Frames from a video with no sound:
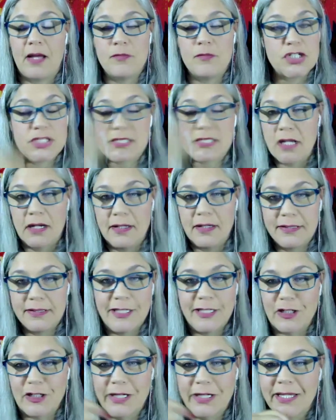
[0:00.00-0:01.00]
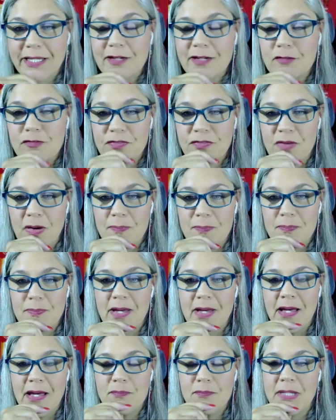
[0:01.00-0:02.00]
just not hearing it from
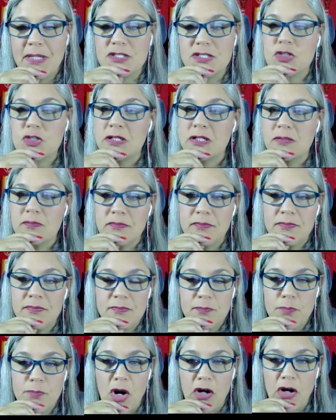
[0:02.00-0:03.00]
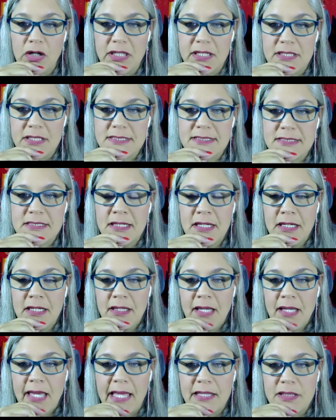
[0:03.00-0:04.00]
mainstream parties
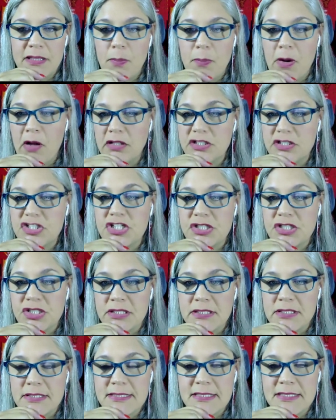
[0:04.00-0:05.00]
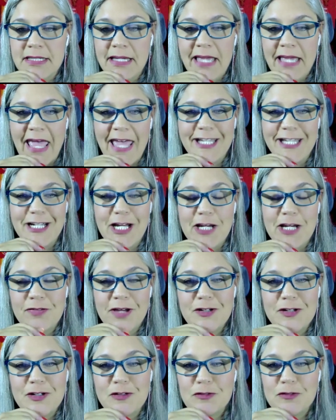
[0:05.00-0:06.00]
and the politicians. And I
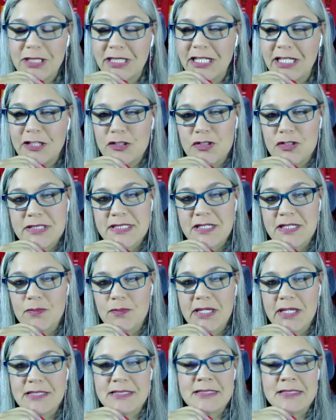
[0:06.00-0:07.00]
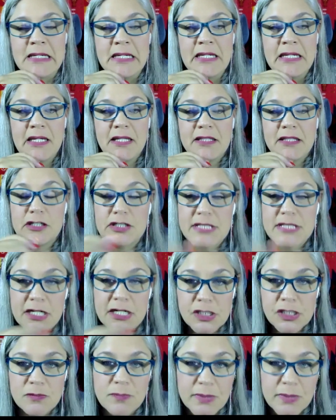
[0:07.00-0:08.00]
found it really interesting because there's
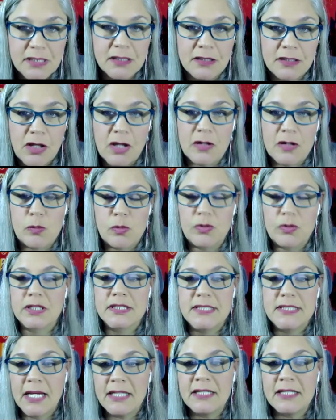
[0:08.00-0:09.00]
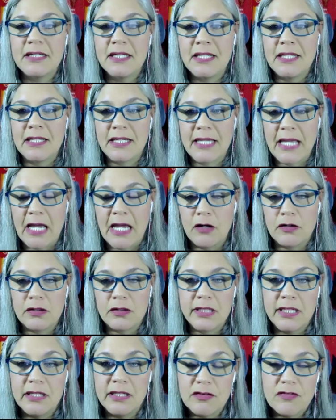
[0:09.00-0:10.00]
actually been a lot of work done in
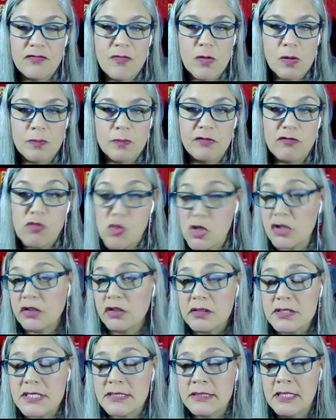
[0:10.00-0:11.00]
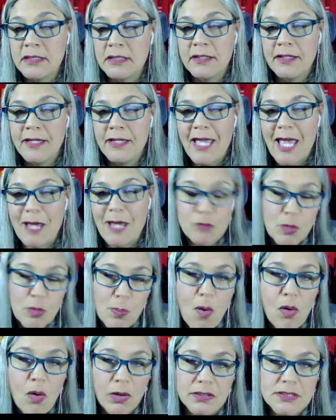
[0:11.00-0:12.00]
Calgary in the form of words and
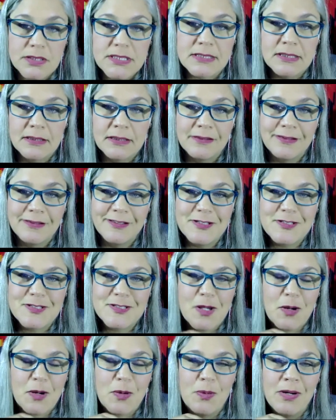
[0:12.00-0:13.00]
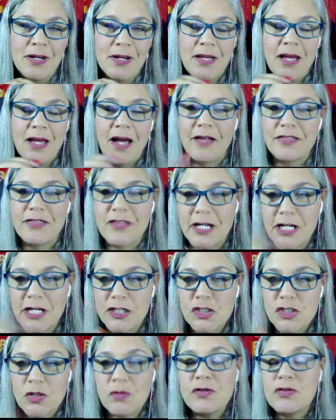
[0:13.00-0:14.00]
reports. So I thought
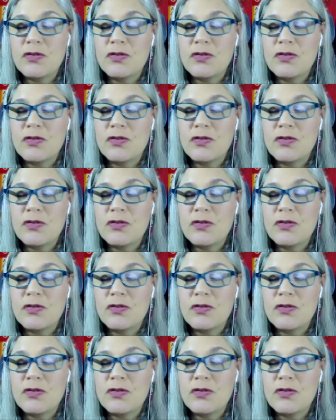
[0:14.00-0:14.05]
I'd show